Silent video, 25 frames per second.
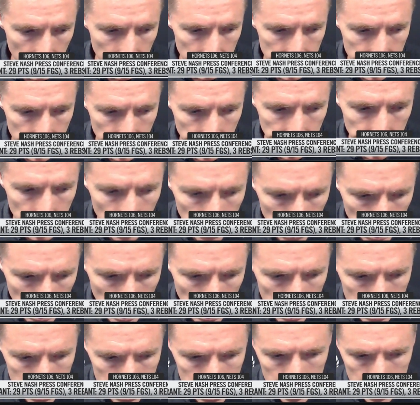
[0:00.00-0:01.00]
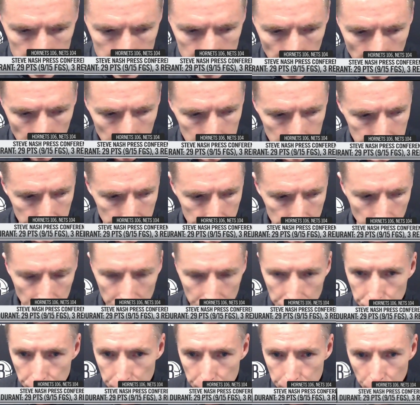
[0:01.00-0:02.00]
we turned it over 19 times for
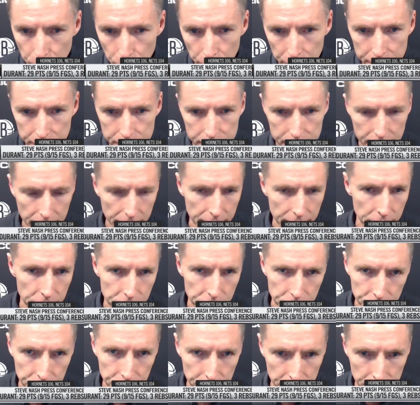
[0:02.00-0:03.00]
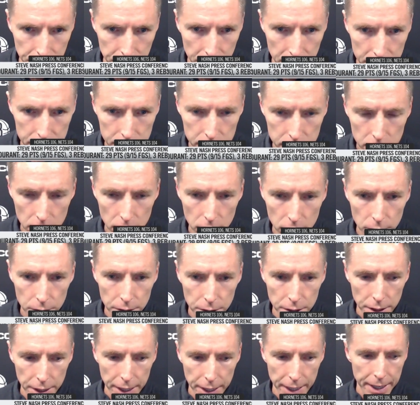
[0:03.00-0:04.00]
23 points. That kills your defense. So when
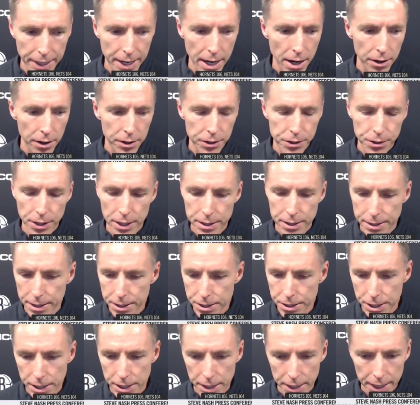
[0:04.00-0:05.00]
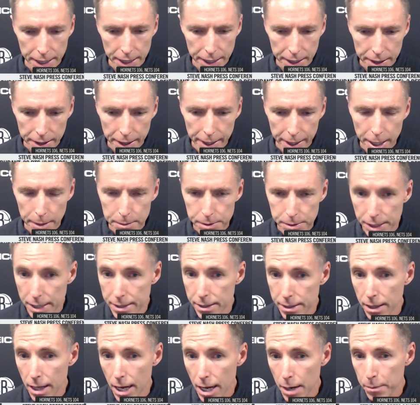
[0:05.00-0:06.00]
they're getting out in transition and getting layups,
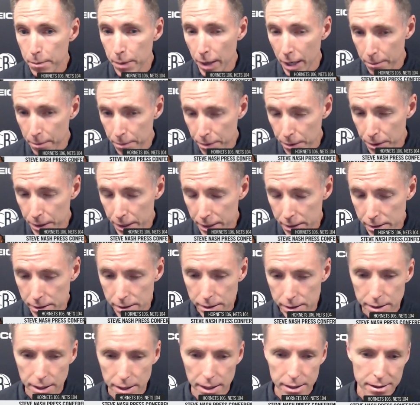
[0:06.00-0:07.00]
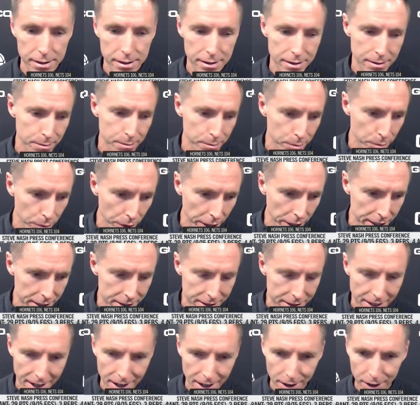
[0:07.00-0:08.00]
that's a lot of paint points. That
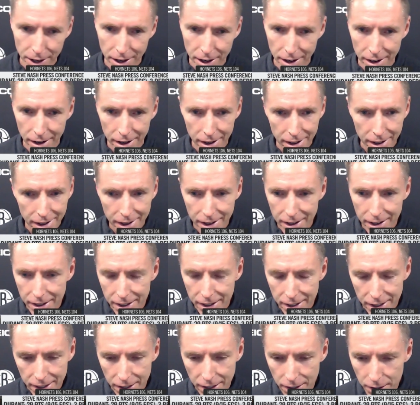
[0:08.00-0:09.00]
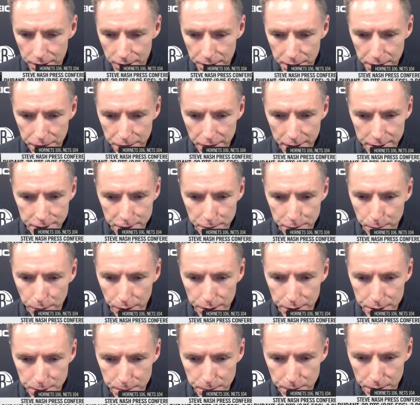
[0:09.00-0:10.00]
breaks down our our defensive
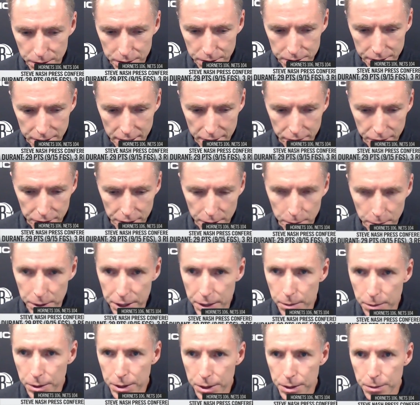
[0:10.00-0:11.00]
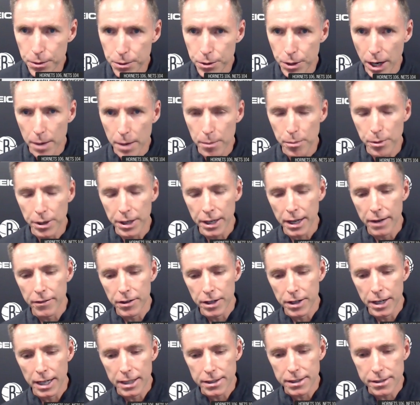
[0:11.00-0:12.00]
principles and everything we, we try to bring
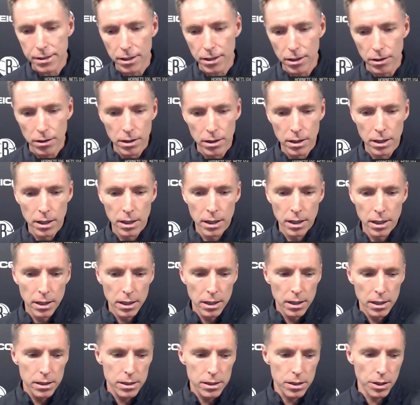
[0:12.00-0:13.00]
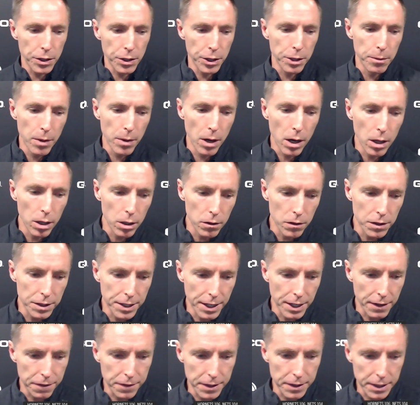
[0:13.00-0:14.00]
every night. So turning the ball over
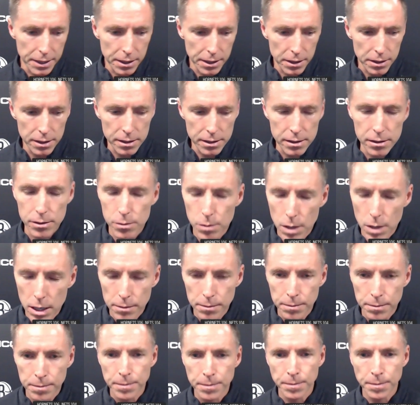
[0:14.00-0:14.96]
definitely killed us as well.